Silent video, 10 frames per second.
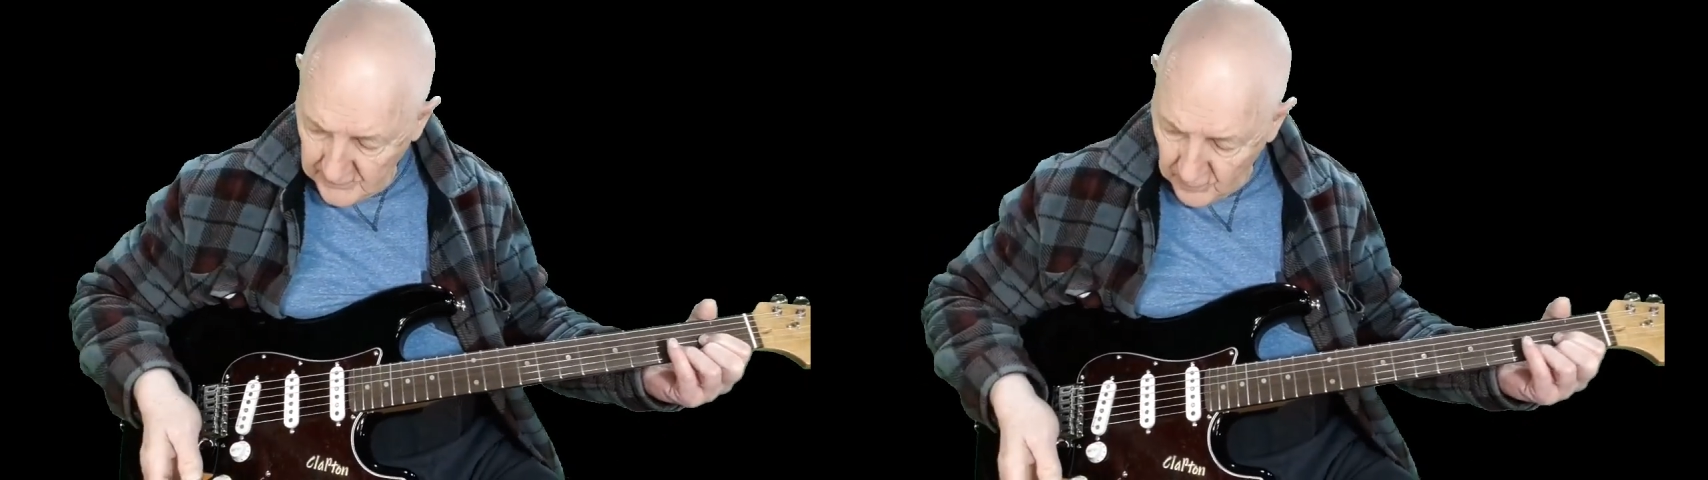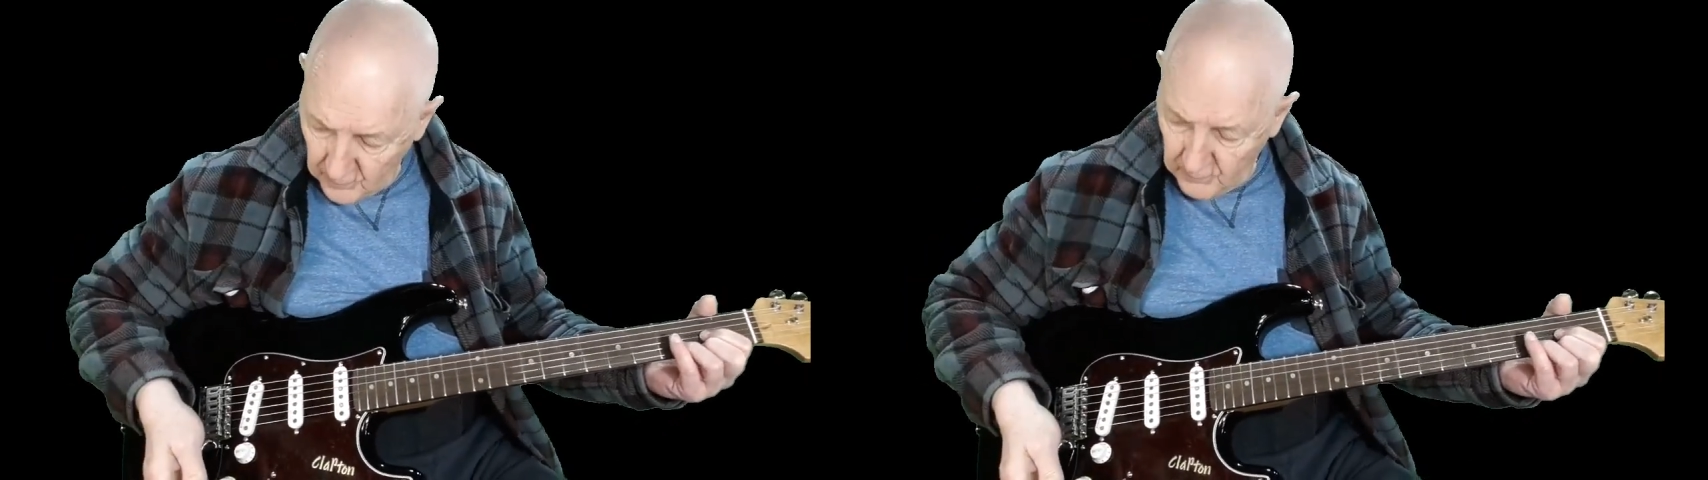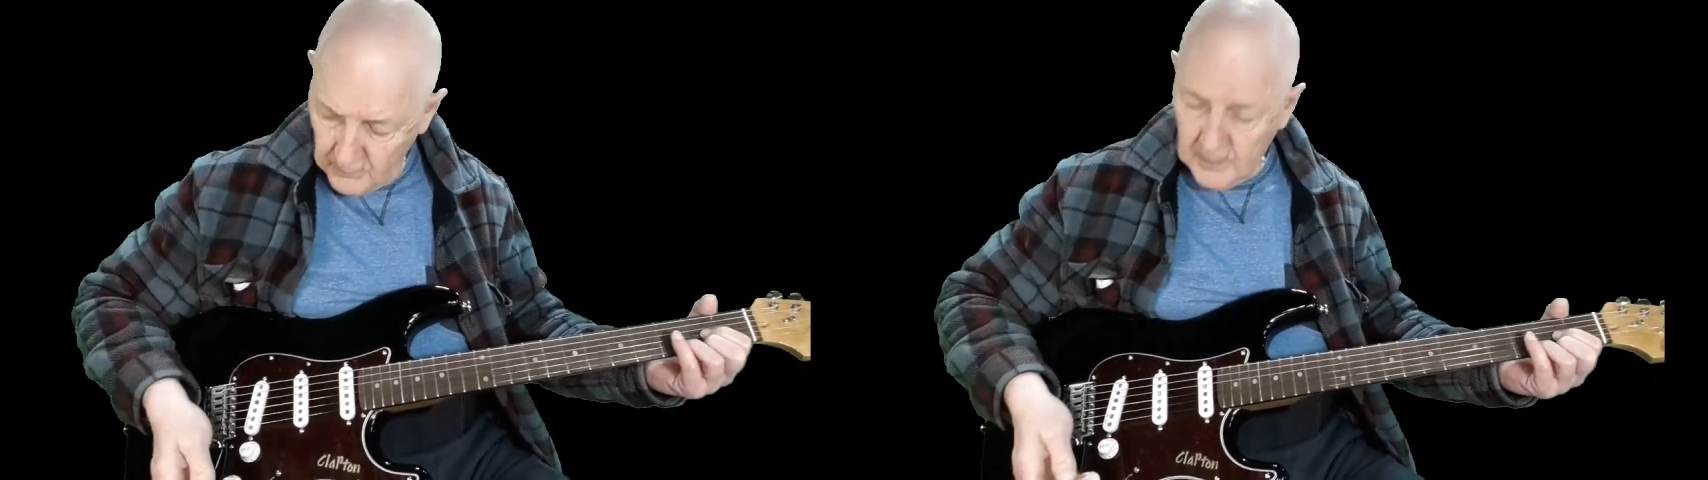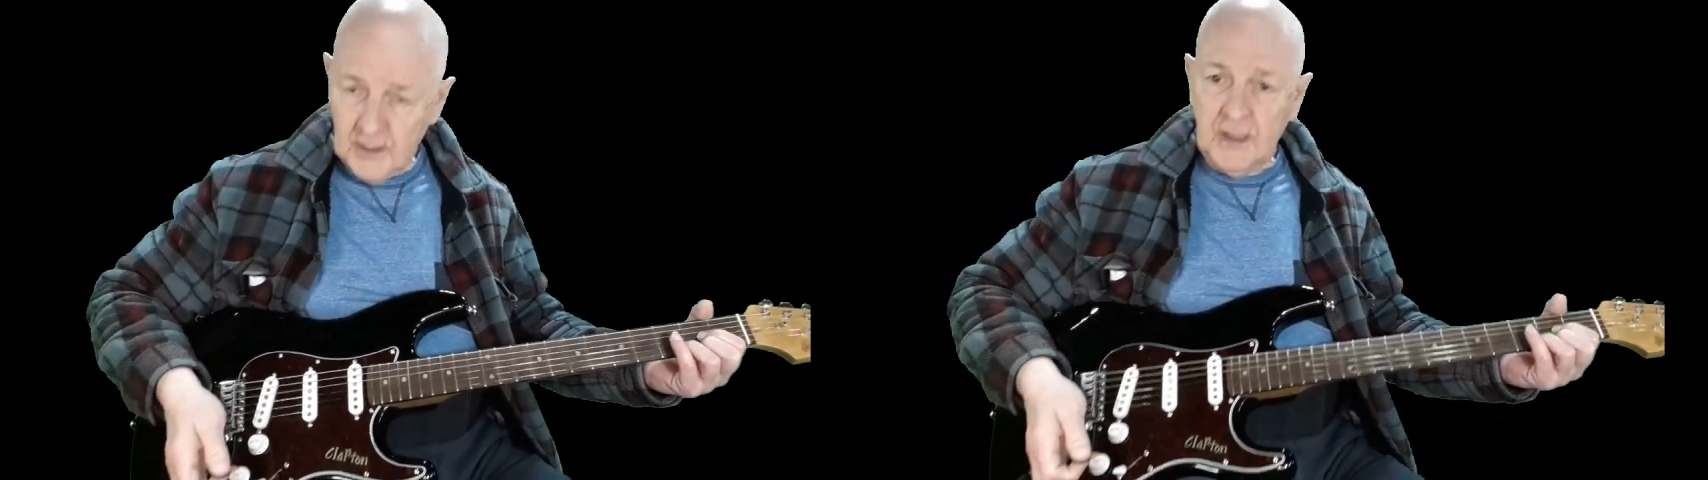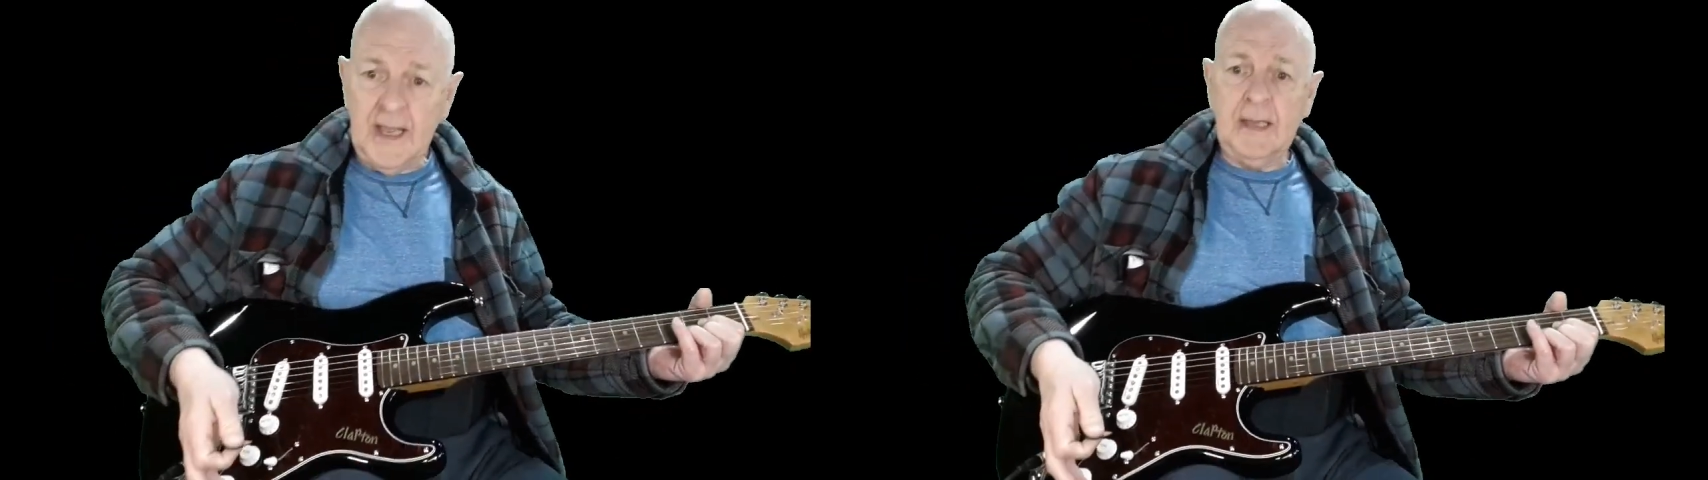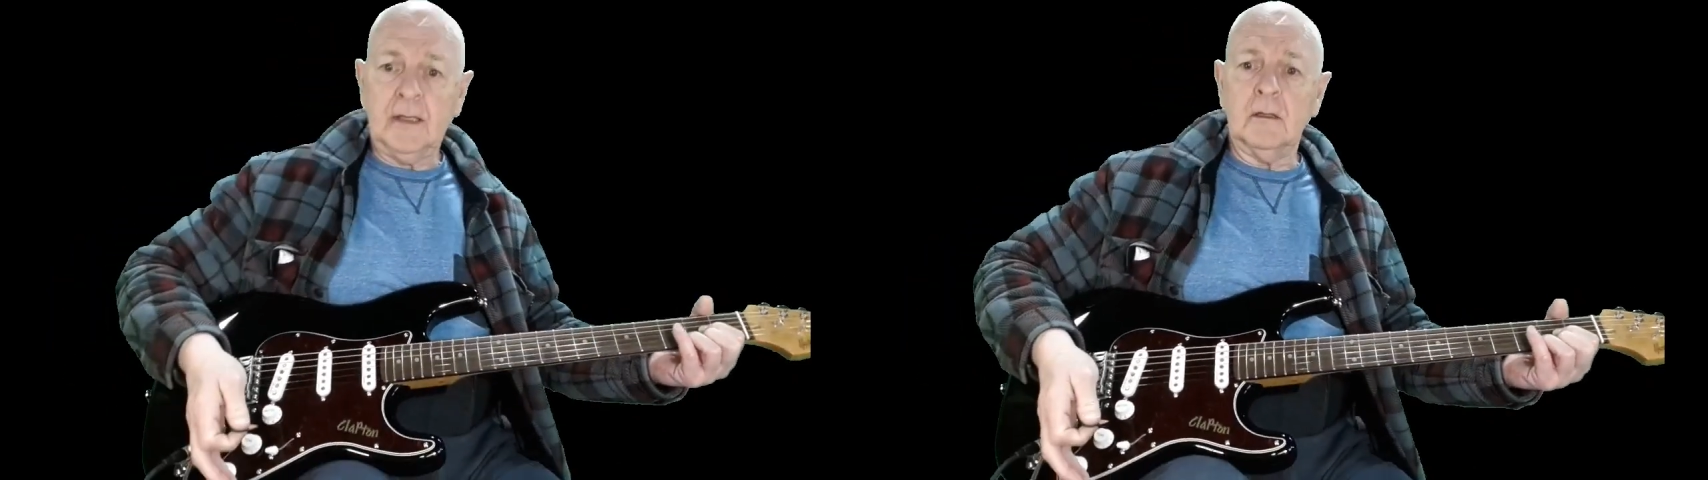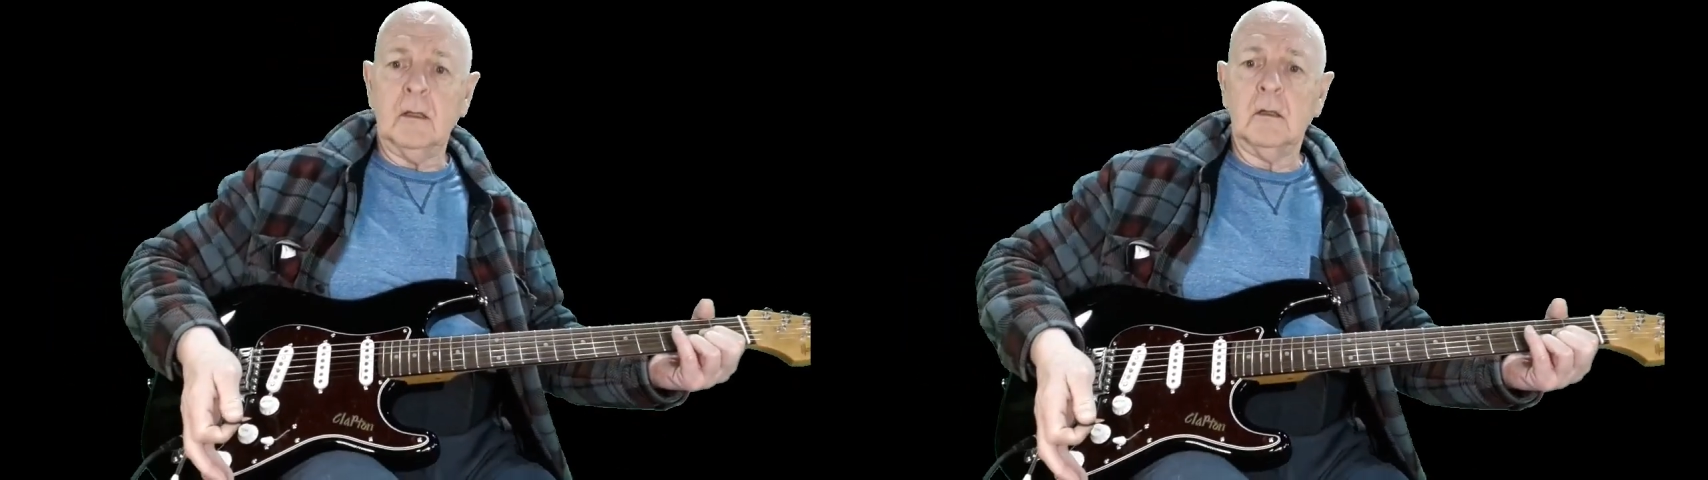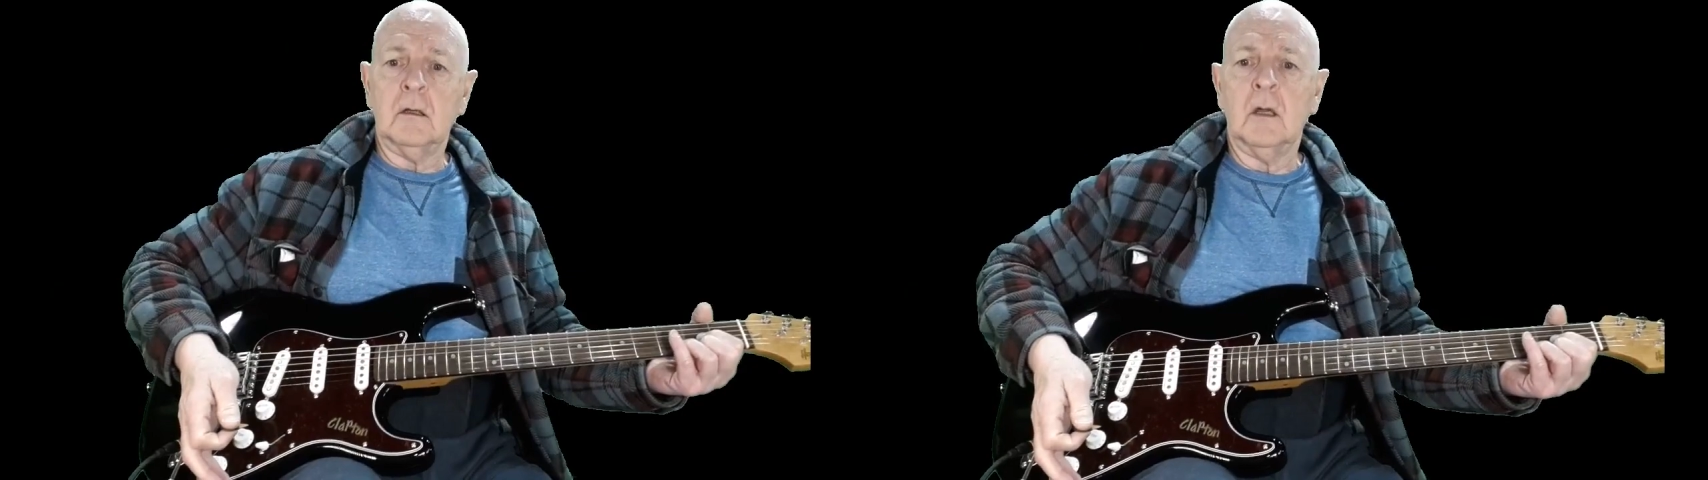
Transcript: So the gain,